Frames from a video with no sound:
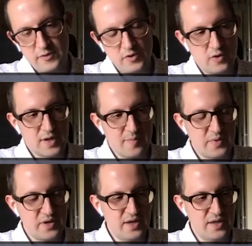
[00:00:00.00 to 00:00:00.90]
known
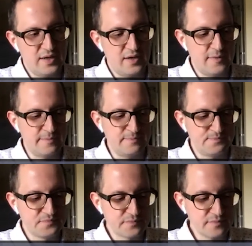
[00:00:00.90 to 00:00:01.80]
company in
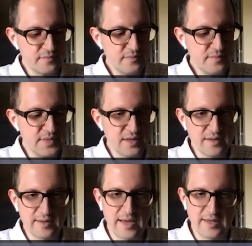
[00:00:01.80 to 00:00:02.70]

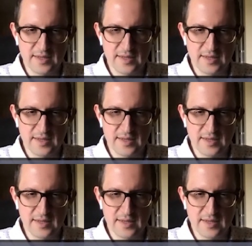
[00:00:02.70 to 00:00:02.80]
like